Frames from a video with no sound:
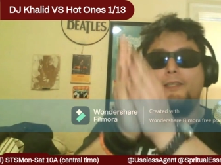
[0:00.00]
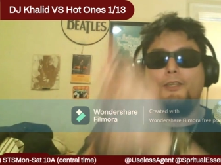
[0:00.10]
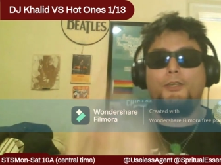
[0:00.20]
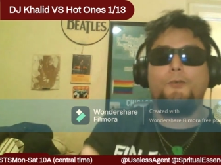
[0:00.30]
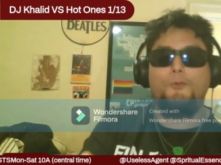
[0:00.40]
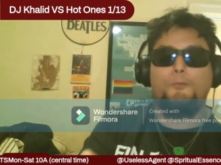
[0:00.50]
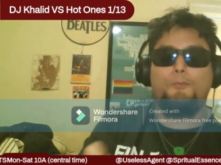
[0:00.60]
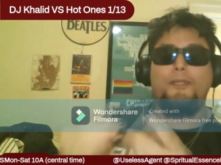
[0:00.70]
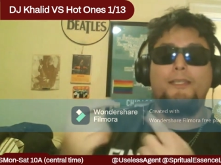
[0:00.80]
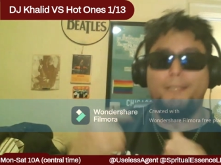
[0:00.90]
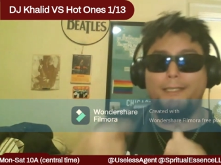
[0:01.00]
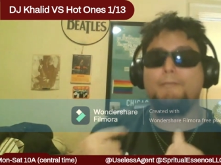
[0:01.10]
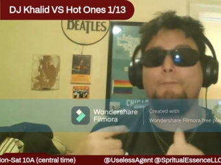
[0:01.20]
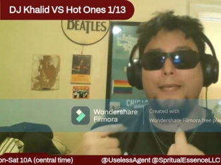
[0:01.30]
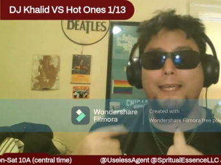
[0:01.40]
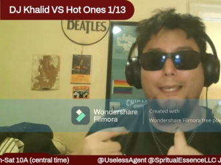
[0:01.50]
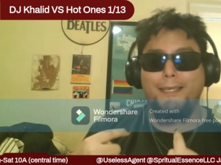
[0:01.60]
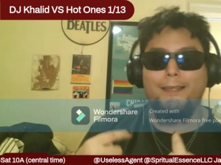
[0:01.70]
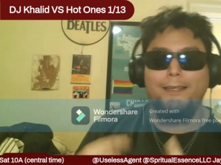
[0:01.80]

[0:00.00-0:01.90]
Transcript: you pleases me.